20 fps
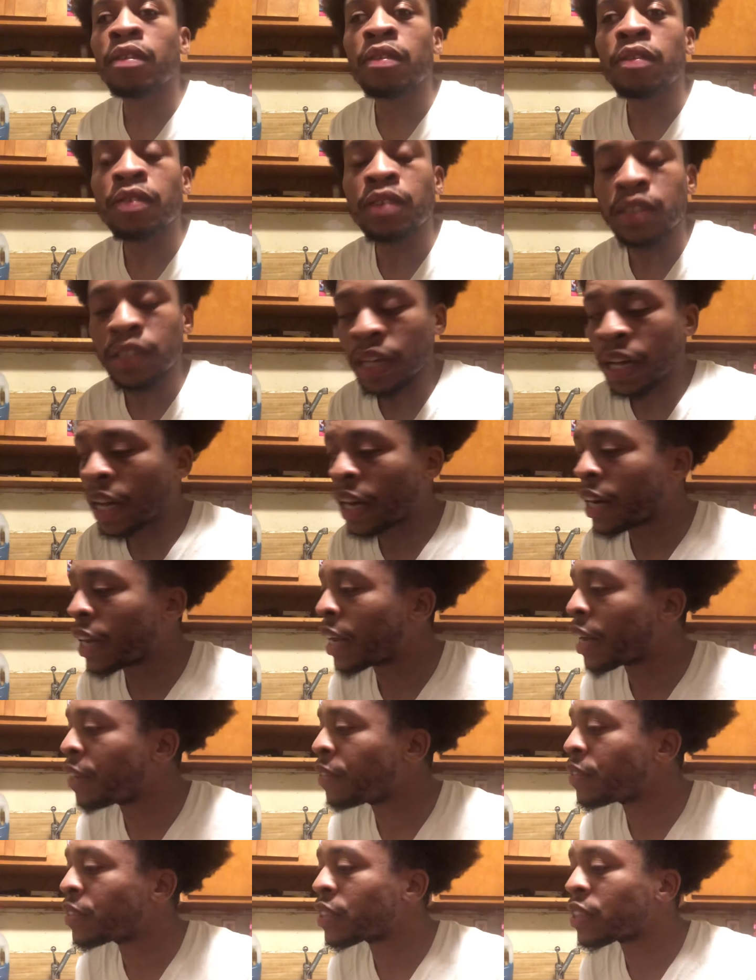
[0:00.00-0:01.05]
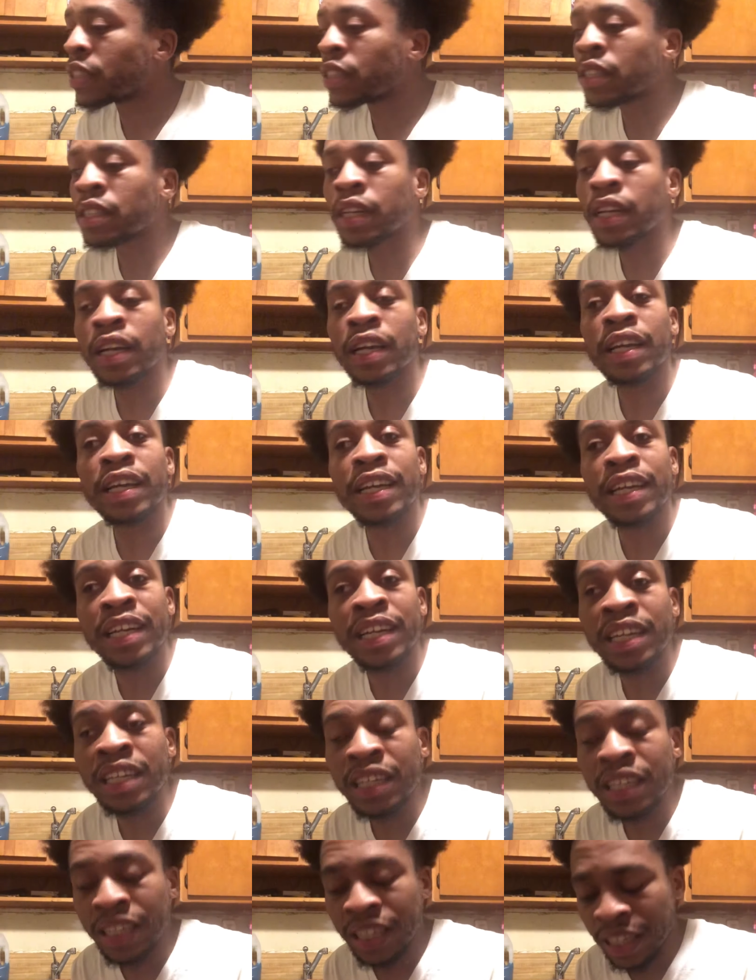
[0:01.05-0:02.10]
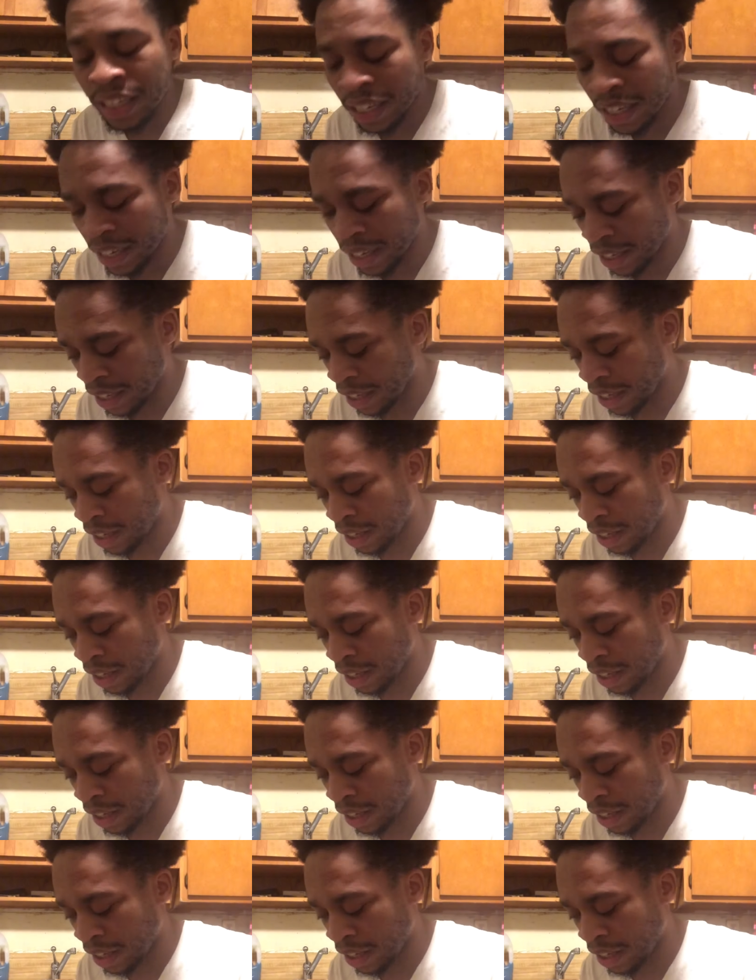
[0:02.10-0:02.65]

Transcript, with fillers: was Allen Iverson and Gillie the Kid.